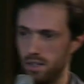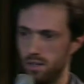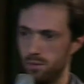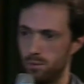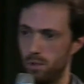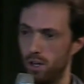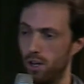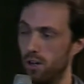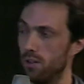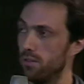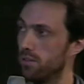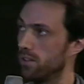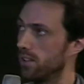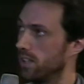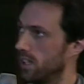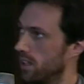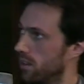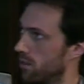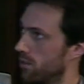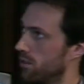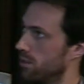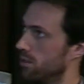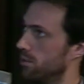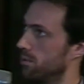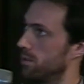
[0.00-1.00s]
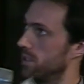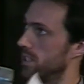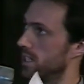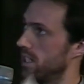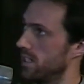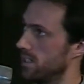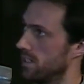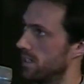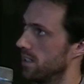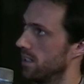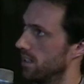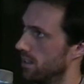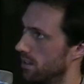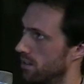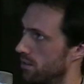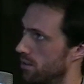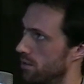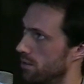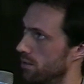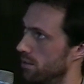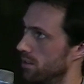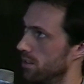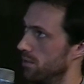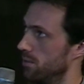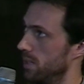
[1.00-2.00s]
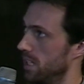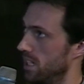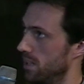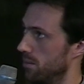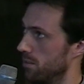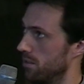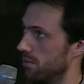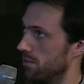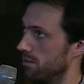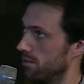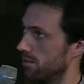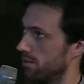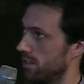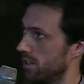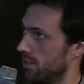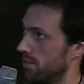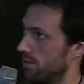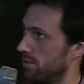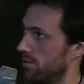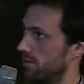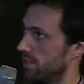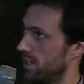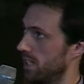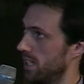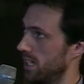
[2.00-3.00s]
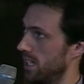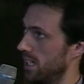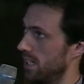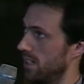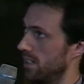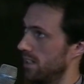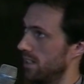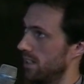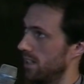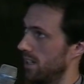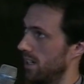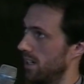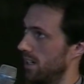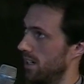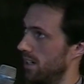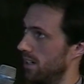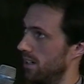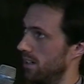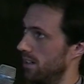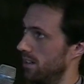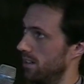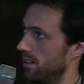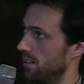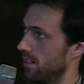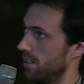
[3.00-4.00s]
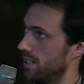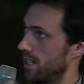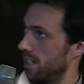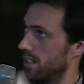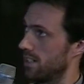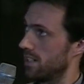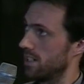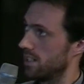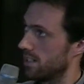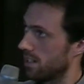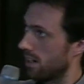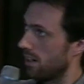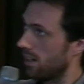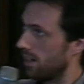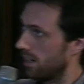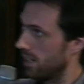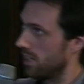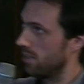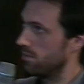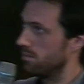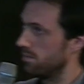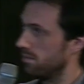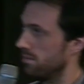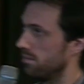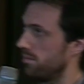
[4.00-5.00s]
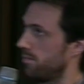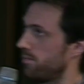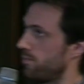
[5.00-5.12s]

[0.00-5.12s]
But hopefully, through presenting it through the medium of essentially time,